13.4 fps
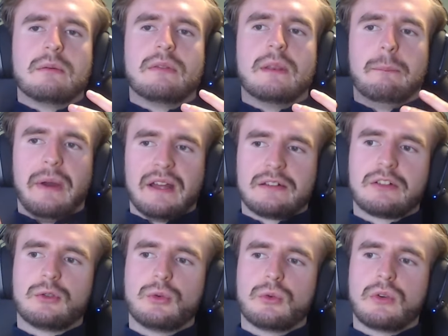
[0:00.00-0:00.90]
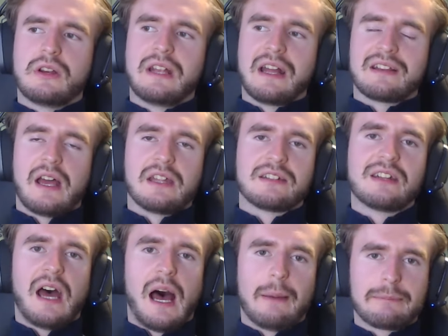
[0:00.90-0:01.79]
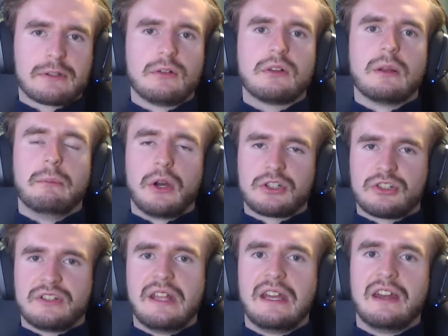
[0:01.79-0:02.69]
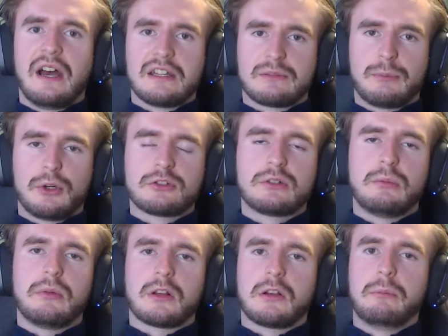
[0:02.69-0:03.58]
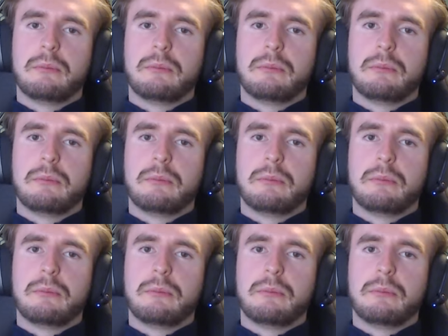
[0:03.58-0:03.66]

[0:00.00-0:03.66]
the best to get as absolutely much data as possible,